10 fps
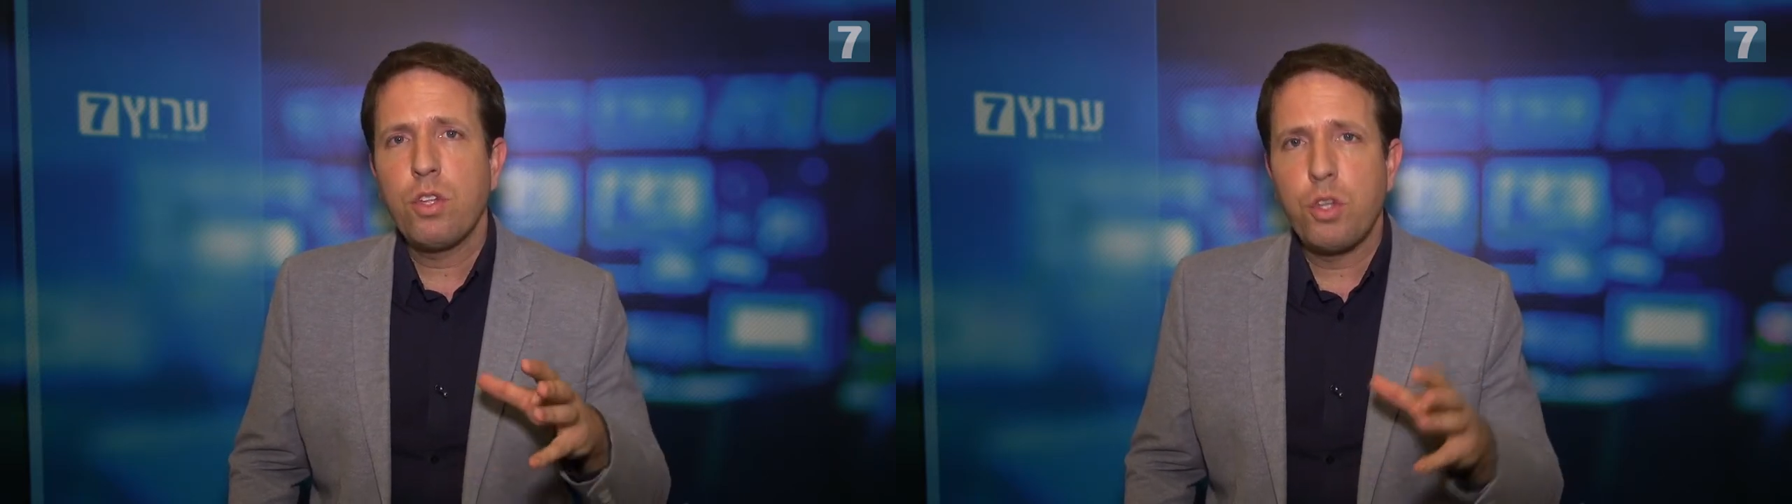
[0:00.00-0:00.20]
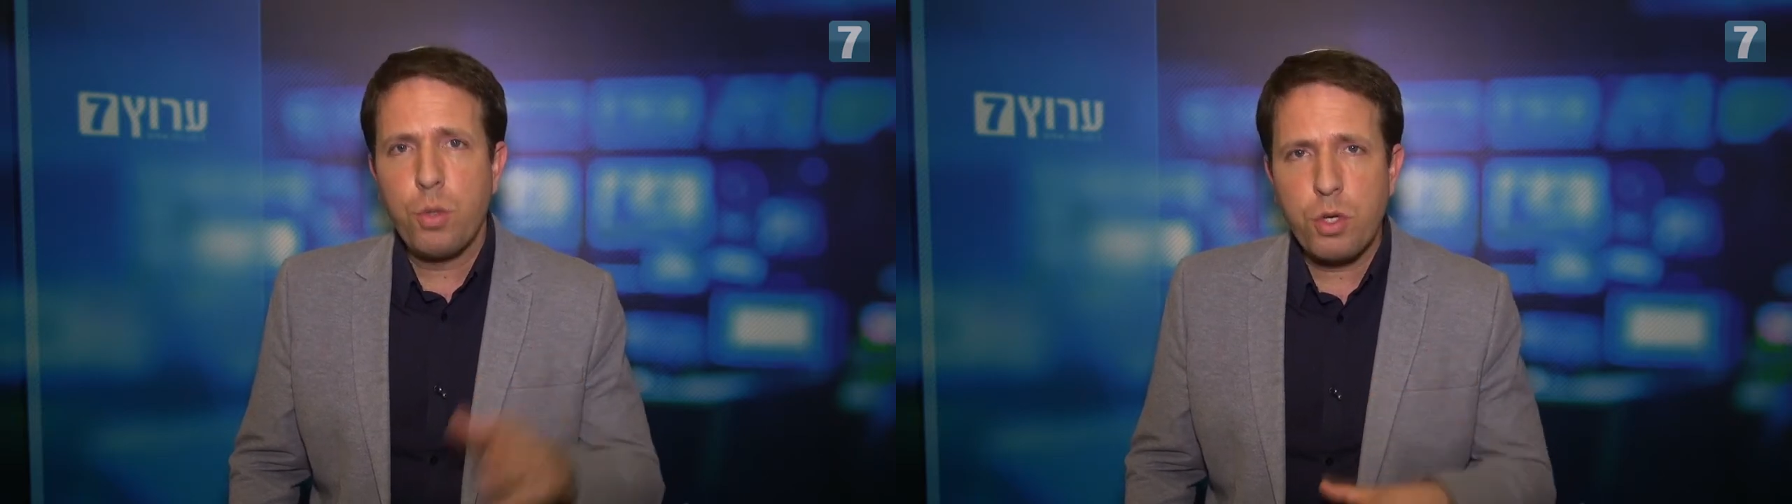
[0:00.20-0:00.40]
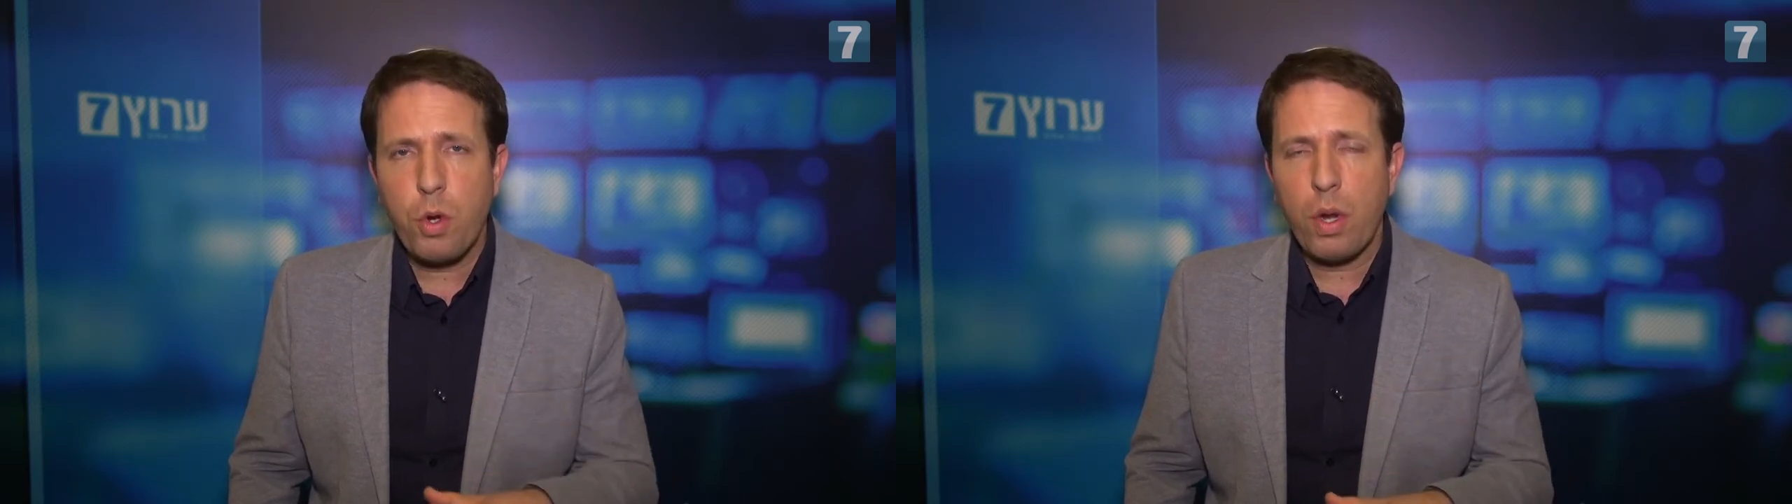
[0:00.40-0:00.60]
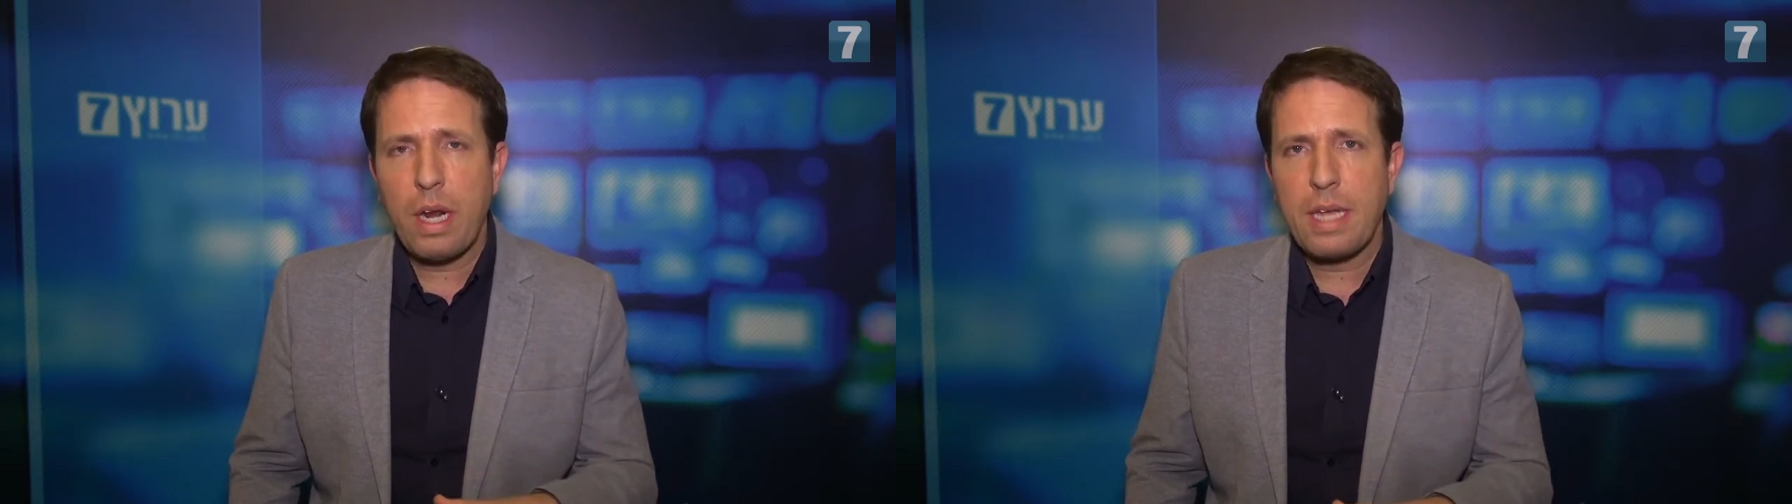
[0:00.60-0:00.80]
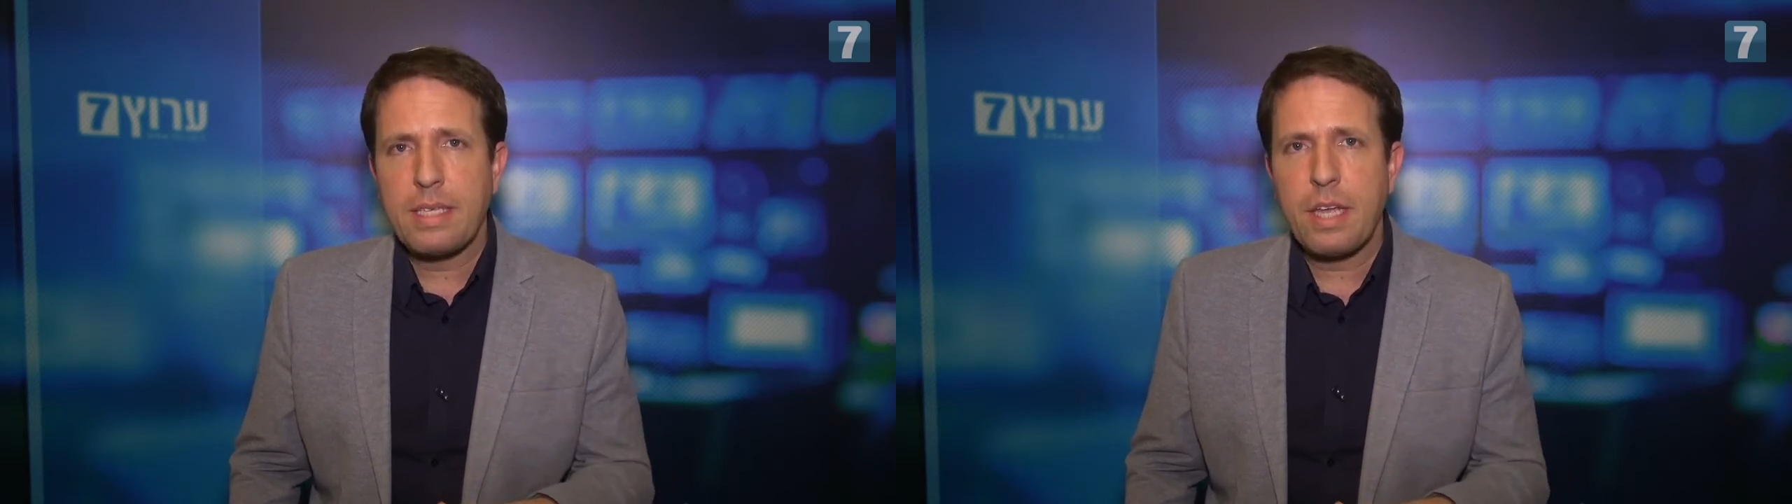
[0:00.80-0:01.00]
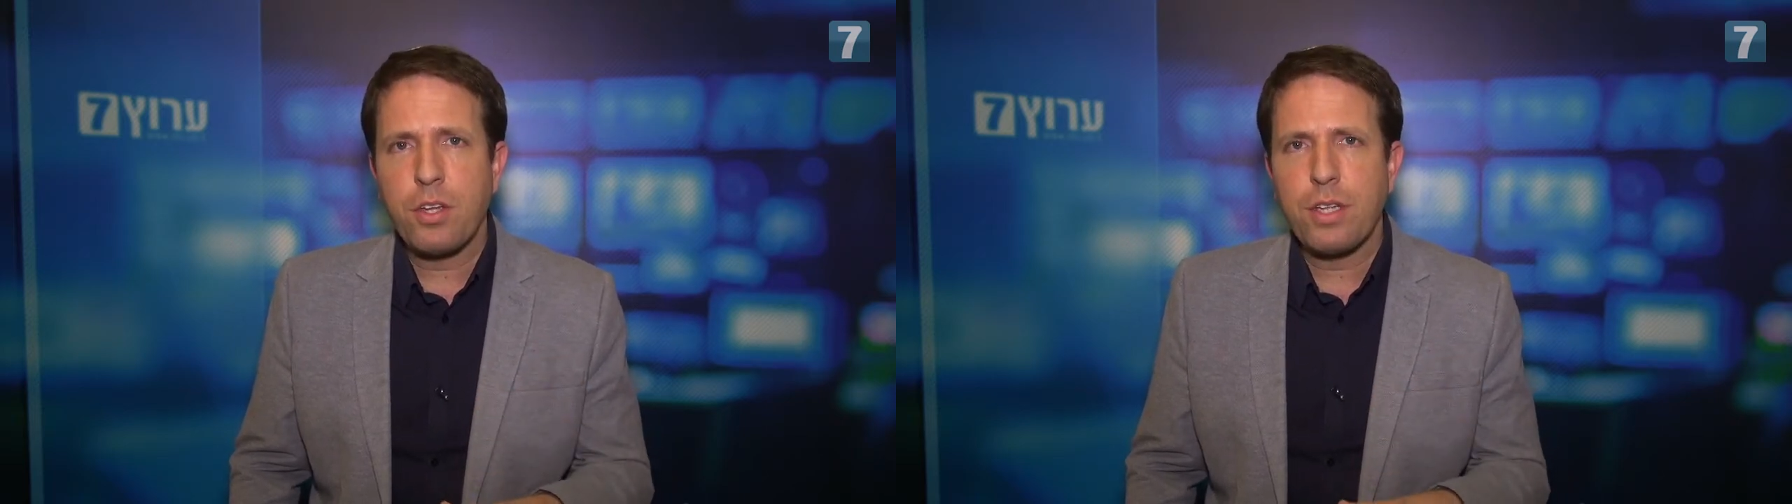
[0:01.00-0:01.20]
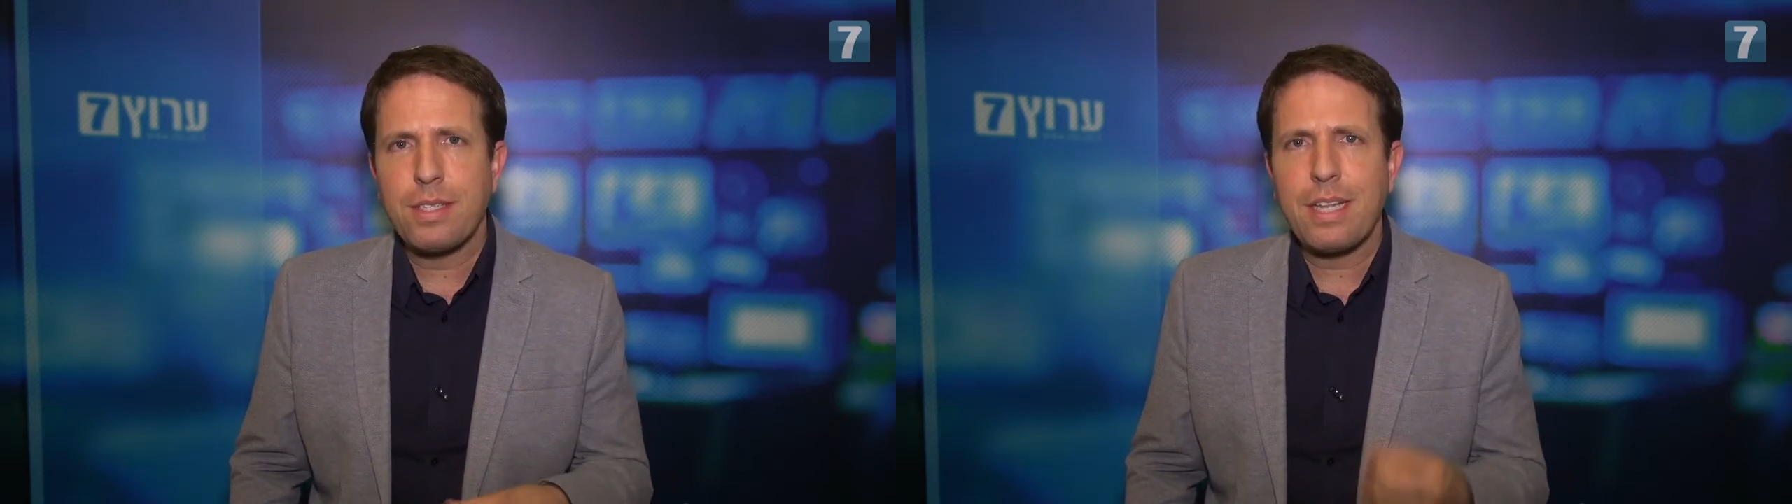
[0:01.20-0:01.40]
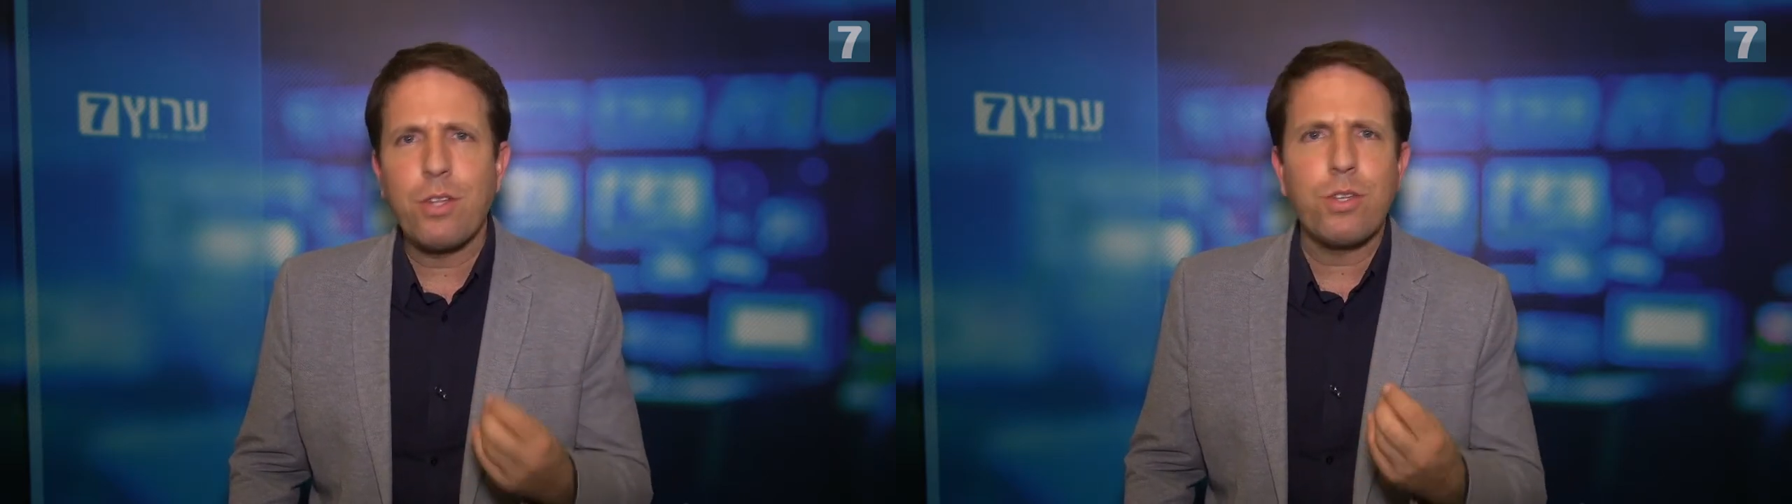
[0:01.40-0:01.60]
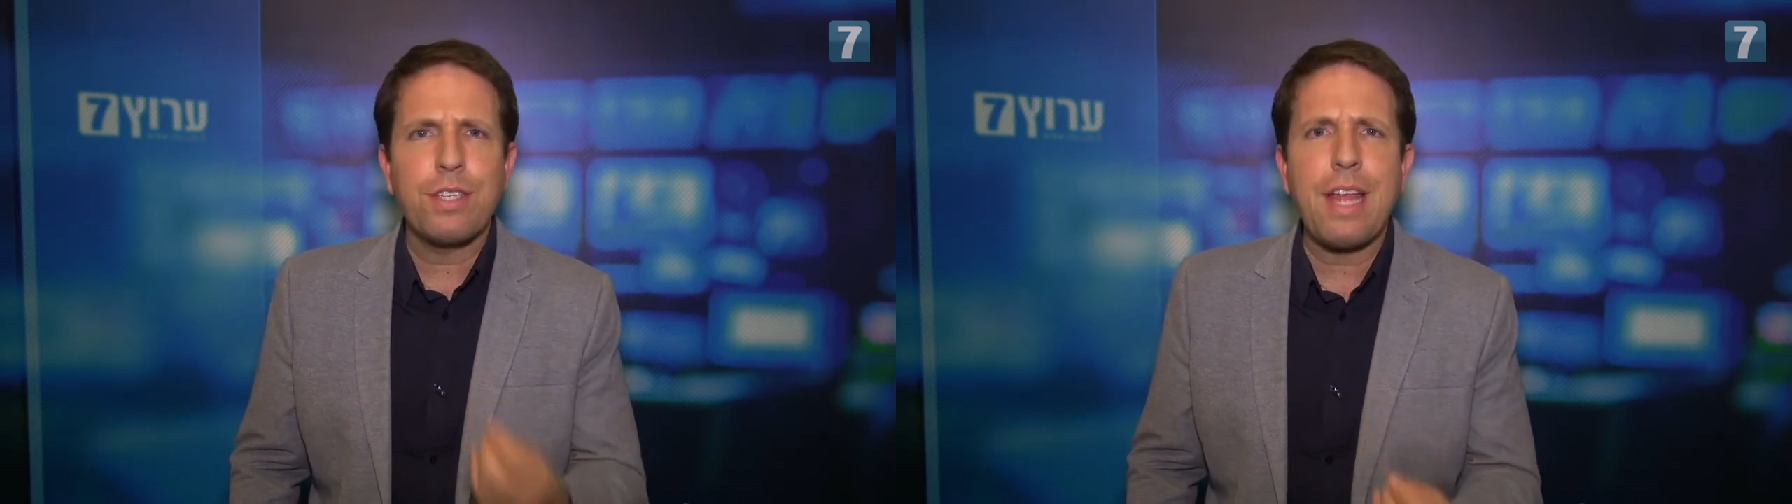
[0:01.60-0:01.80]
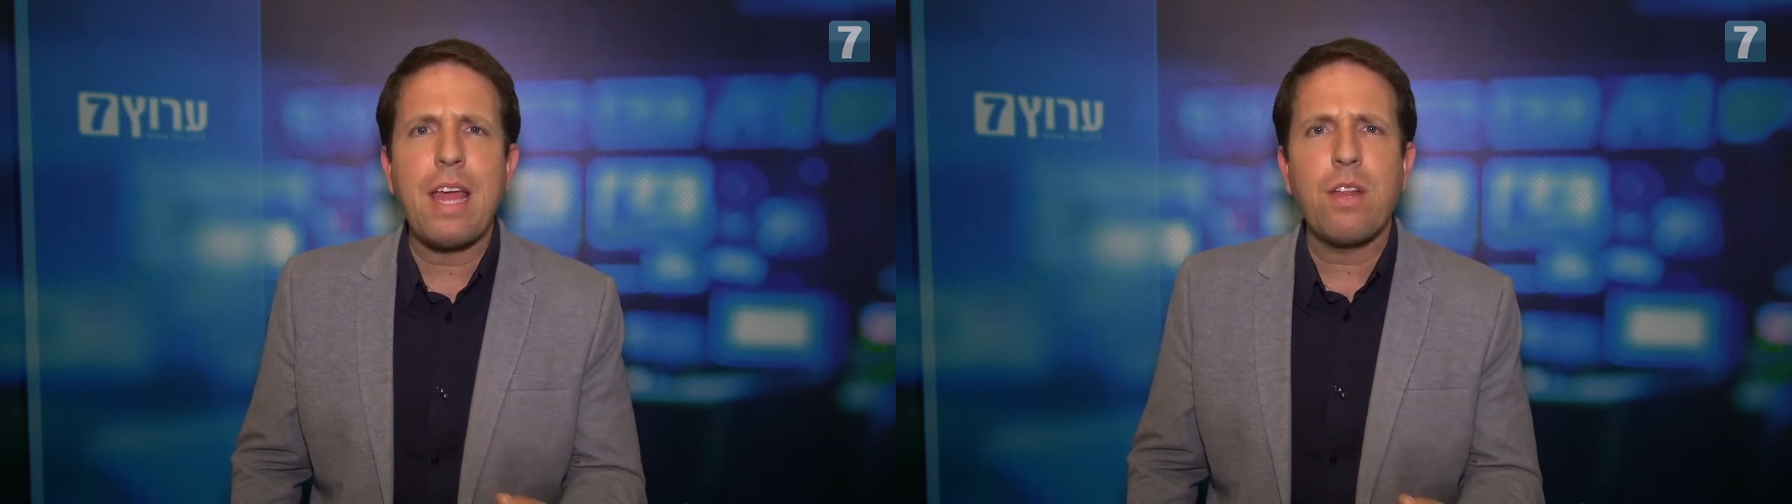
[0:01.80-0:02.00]
Jewish organizations
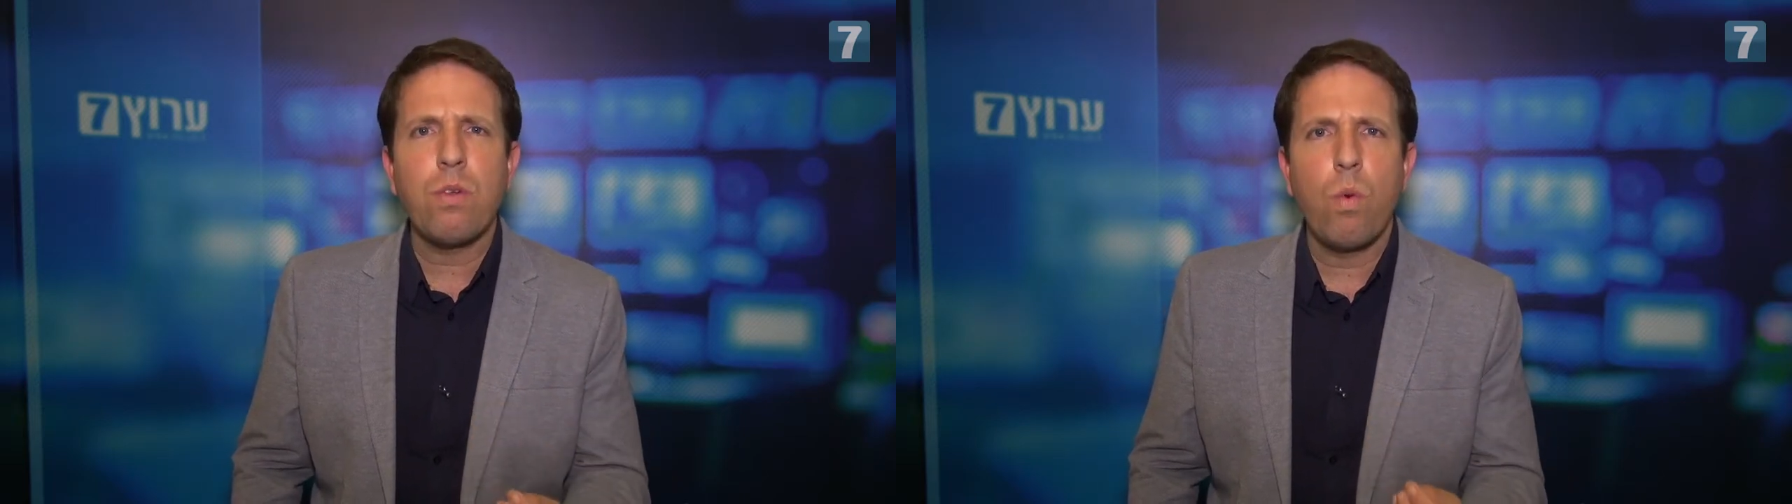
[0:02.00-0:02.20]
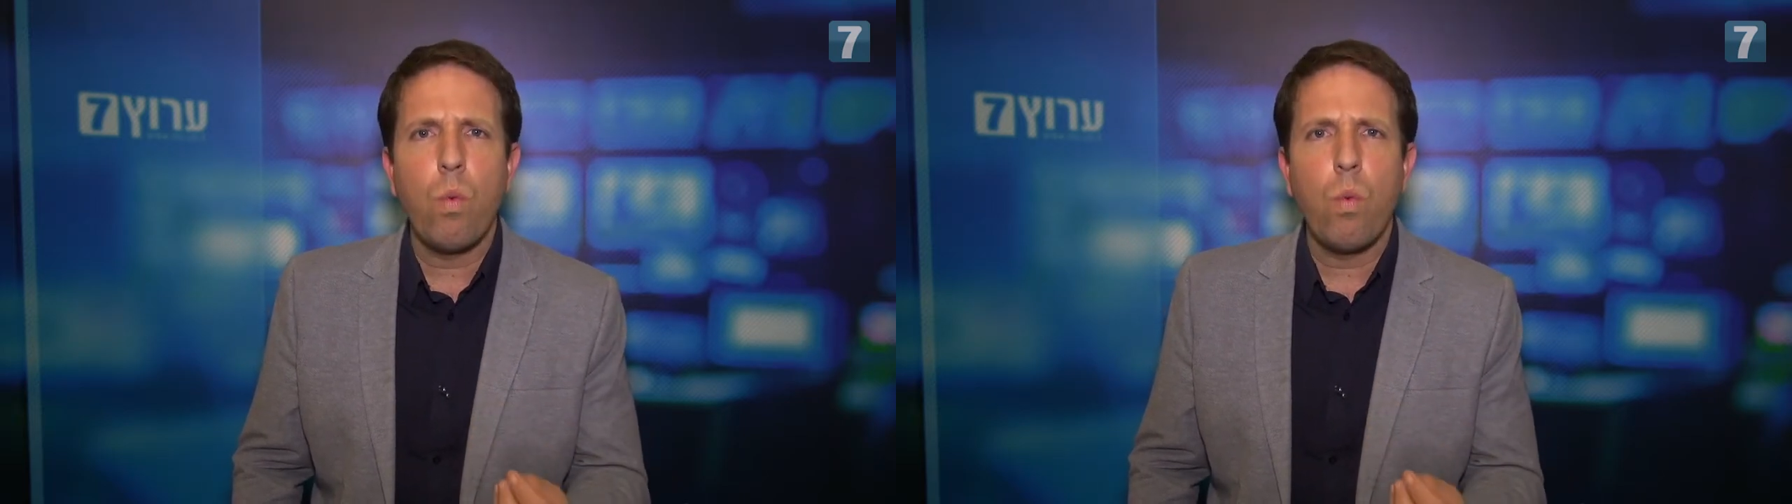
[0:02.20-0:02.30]
understand